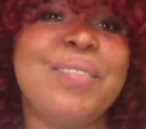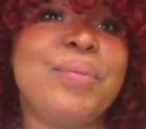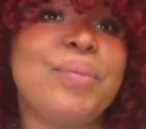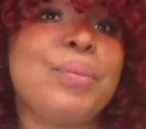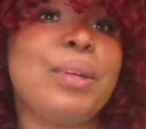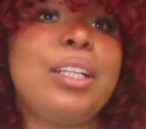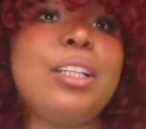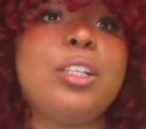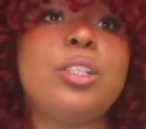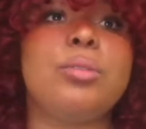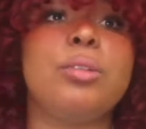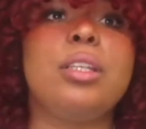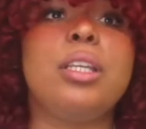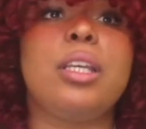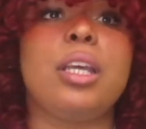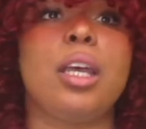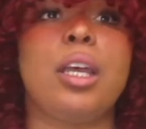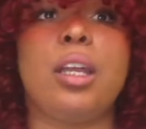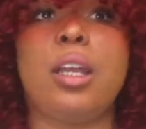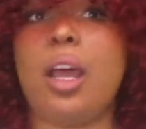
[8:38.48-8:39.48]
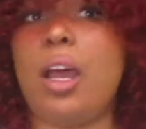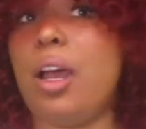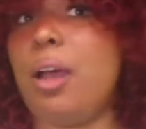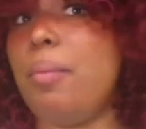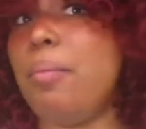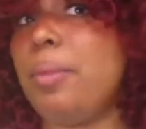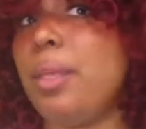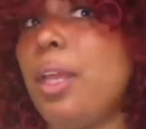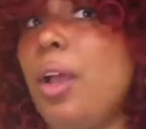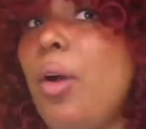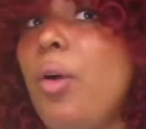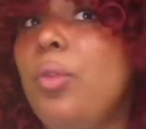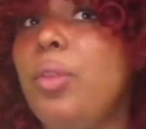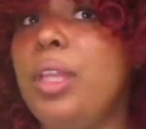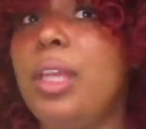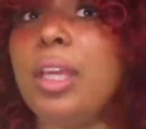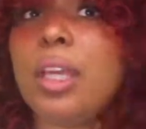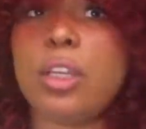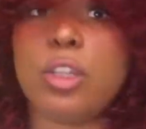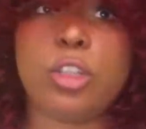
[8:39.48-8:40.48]
But it looks really good. The
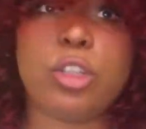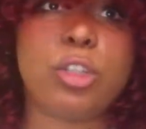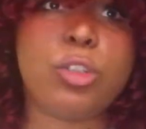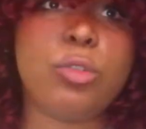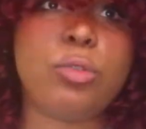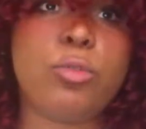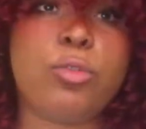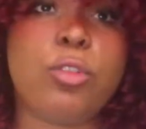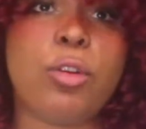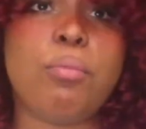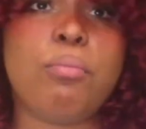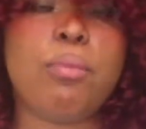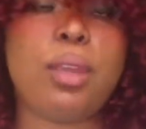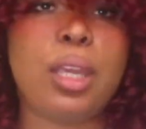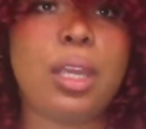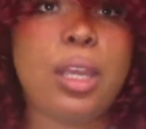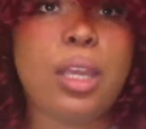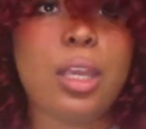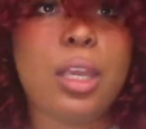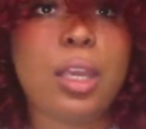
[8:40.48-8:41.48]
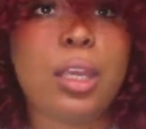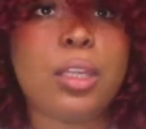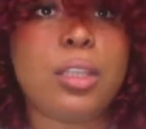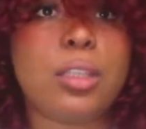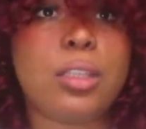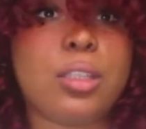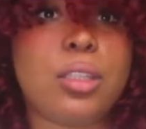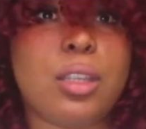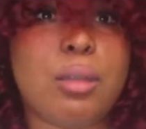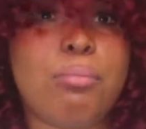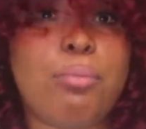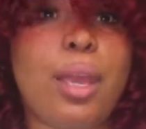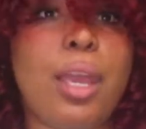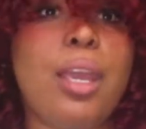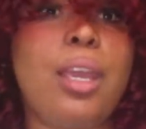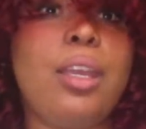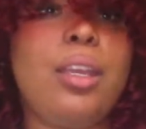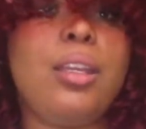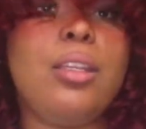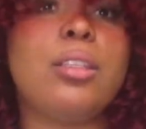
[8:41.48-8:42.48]
only issue for me is the
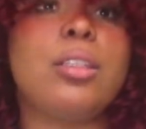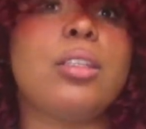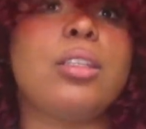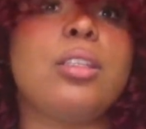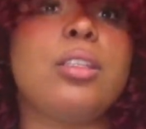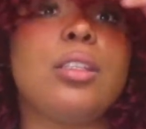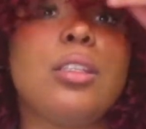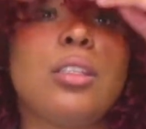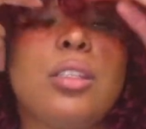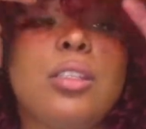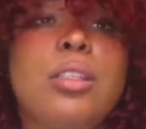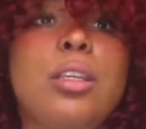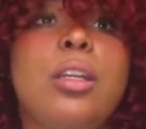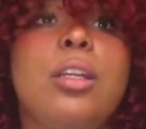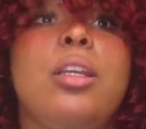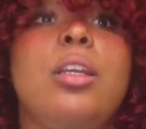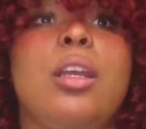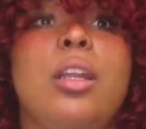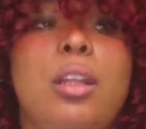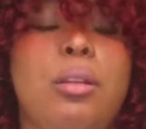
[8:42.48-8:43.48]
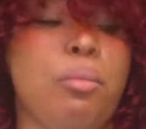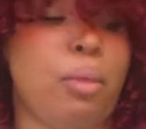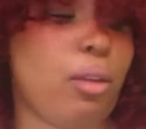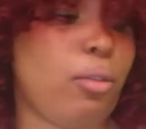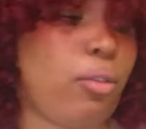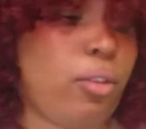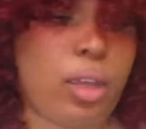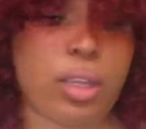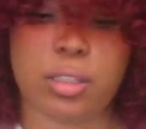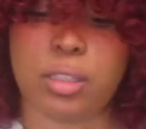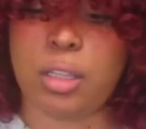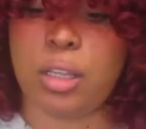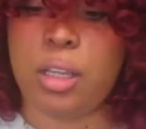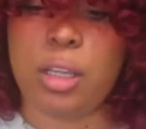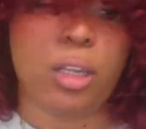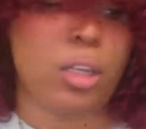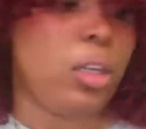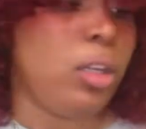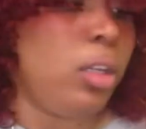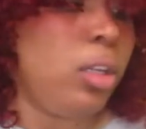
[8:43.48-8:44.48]
bangs because this is gonna get in my face.
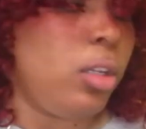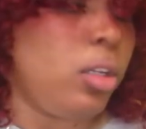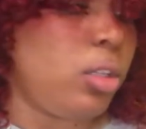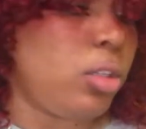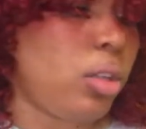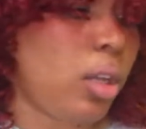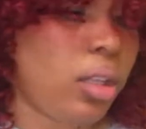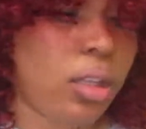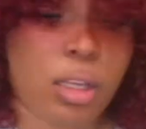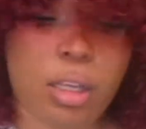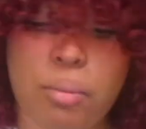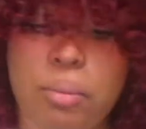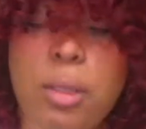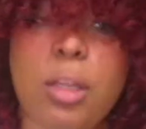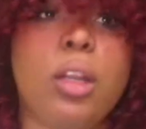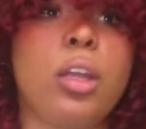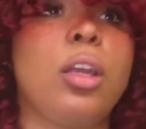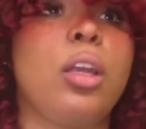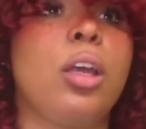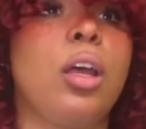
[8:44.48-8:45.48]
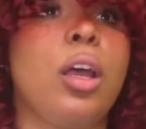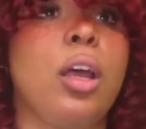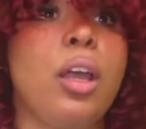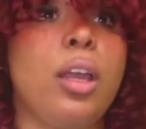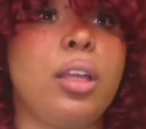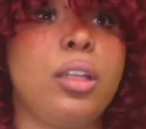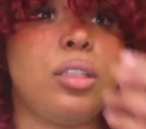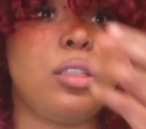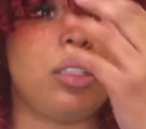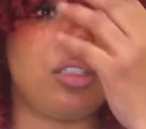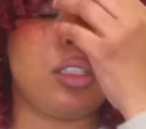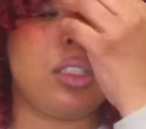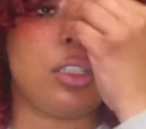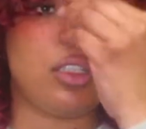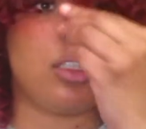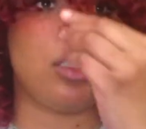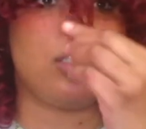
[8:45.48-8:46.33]
So I think I'm gonna cut.